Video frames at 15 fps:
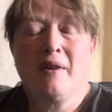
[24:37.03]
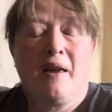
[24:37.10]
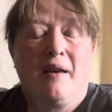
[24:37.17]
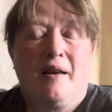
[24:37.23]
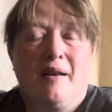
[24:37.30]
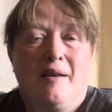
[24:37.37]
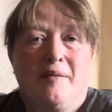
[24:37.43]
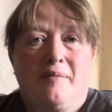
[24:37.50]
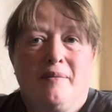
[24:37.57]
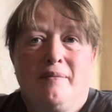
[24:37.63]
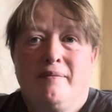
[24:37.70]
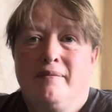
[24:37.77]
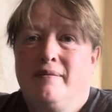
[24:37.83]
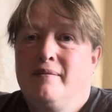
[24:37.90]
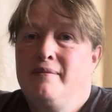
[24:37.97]
me
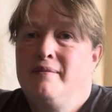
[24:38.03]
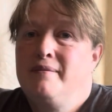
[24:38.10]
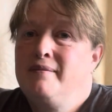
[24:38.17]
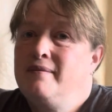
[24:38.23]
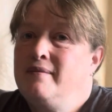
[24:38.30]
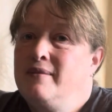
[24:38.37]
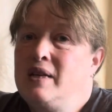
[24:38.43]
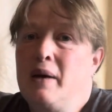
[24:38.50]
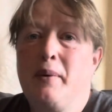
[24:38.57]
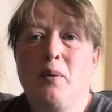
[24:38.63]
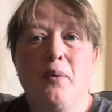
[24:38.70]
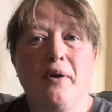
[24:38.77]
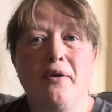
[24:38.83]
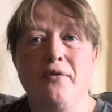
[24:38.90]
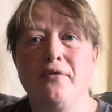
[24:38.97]

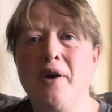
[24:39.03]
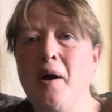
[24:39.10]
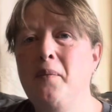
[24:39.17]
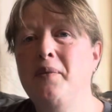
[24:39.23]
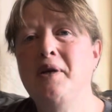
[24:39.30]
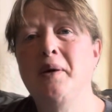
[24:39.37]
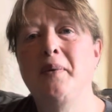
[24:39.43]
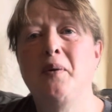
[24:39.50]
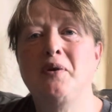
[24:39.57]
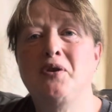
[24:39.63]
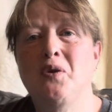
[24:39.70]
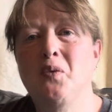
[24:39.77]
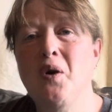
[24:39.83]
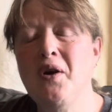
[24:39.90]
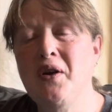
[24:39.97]
where you're from. Tell me what
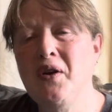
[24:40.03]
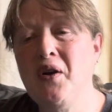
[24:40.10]
you're working